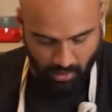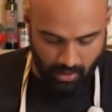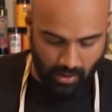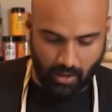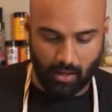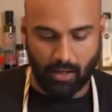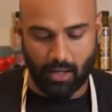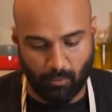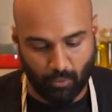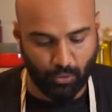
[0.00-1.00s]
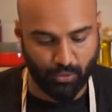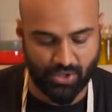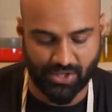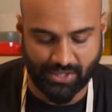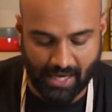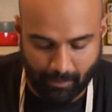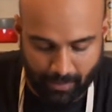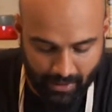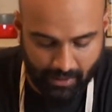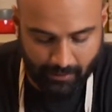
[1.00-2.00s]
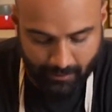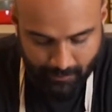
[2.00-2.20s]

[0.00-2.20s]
I'm going to shape it.